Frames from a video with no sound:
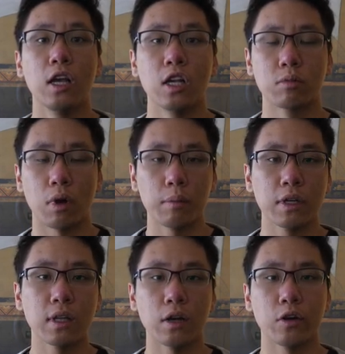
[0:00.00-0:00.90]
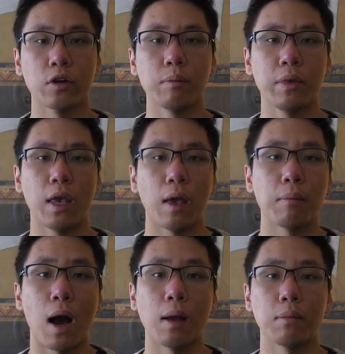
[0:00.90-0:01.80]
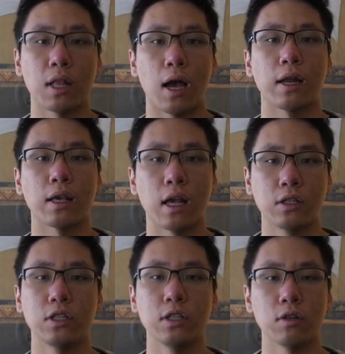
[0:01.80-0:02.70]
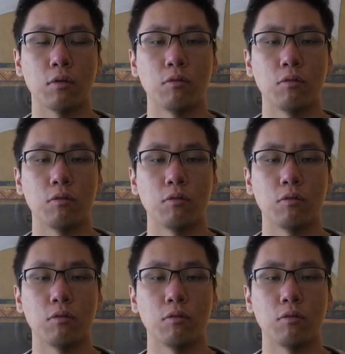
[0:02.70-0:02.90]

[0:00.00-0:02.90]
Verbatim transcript: is probably that you're going to be a mine planning engineer,